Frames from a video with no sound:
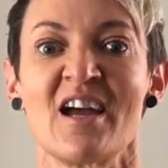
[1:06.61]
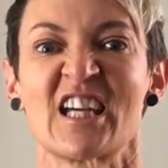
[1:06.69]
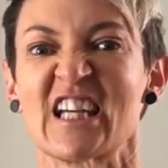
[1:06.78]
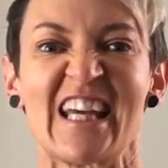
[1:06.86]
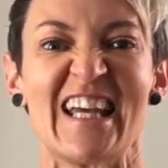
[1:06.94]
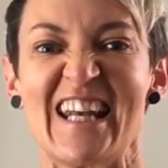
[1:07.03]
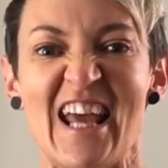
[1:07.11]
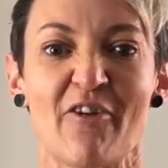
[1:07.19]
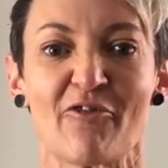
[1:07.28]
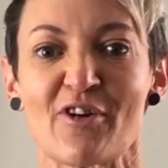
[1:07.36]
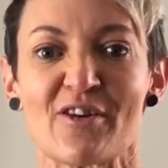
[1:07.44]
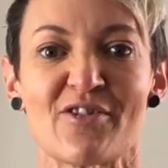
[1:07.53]
going to eat
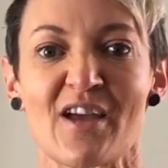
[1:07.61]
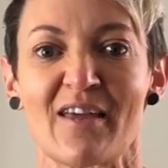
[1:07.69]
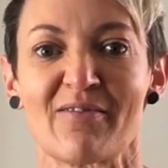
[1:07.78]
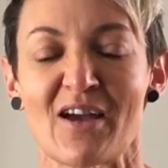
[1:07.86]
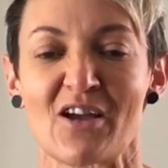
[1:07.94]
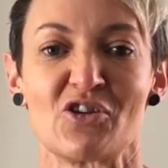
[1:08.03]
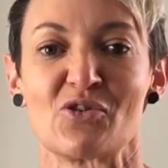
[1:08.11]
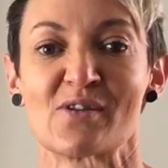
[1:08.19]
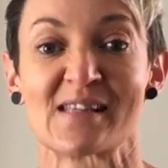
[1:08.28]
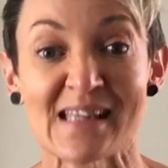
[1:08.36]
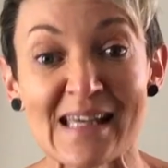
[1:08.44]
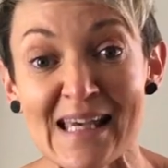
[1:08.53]
everything that you
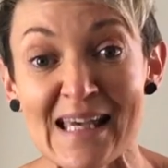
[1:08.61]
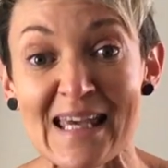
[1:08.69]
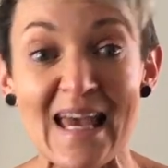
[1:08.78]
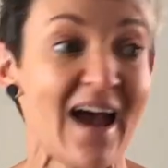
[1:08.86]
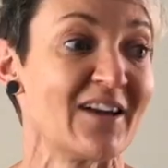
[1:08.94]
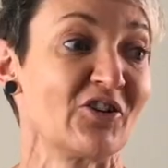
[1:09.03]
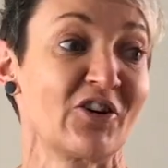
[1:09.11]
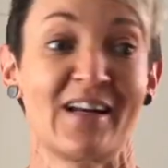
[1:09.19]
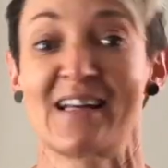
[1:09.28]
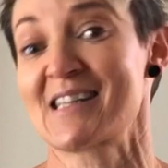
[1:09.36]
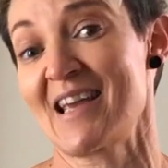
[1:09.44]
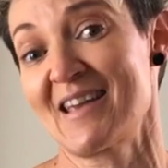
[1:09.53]
see and you're
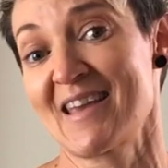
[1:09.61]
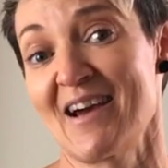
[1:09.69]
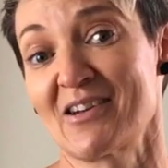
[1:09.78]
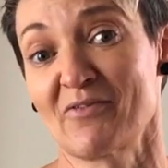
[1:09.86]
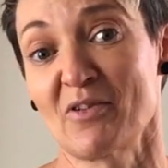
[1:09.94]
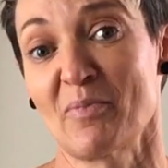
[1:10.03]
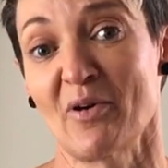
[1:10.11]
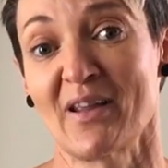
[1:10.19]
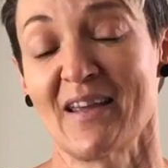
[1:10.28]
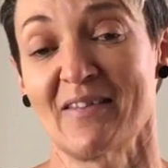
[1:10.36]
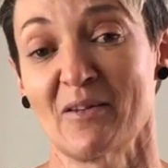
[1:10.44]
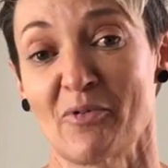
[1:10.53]
going to take out
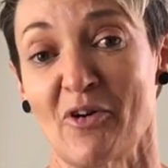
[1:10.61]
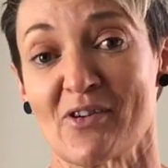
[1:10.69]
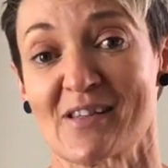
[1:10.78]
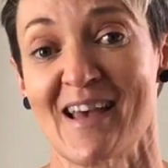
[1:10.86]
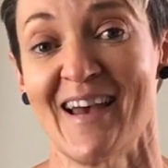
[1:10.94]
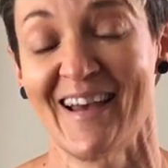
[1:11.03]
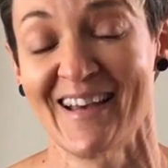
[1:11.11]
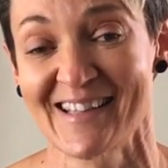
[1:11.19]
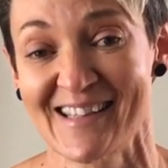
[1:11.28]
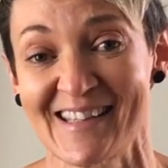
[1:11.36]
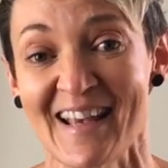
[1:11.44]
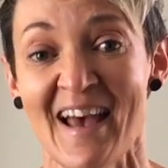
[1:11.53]
everybody in the
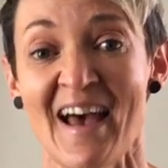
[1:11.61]
process.